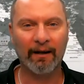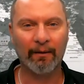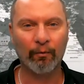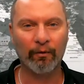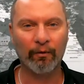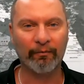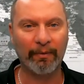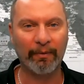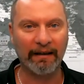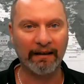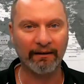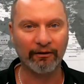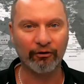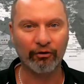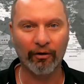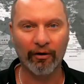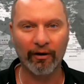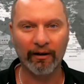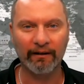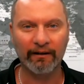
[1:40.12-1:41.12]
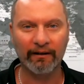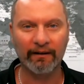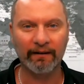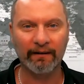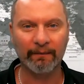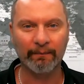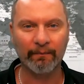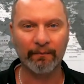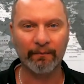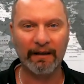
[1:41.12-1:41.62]
We've been trying
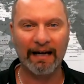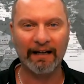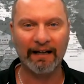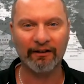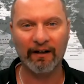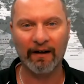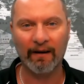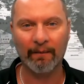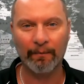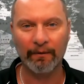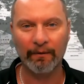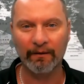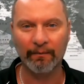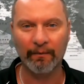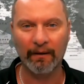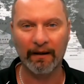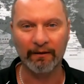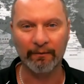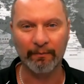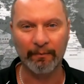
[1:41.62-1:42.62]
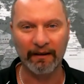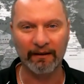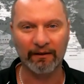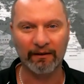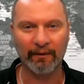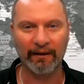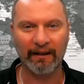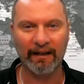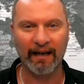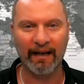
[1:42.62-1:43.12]
to catch up as best
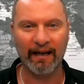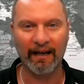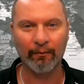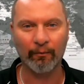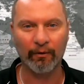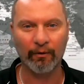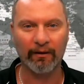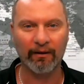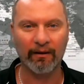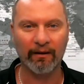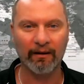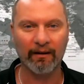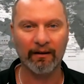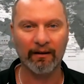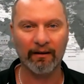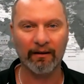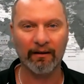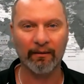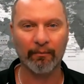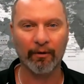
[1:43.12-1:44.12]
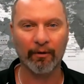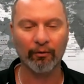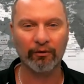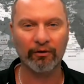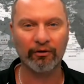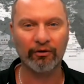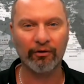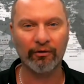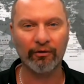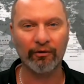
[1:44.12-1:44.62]
we can with the
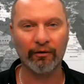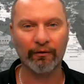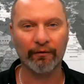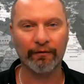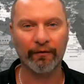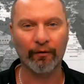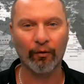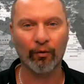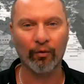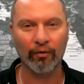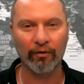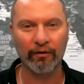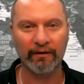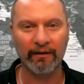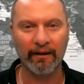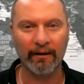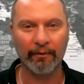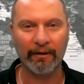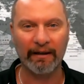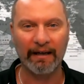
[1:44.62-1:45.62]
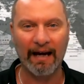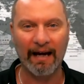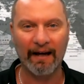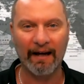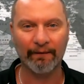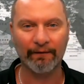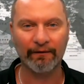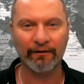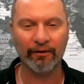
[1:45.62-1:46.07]
multitude of orders that we have.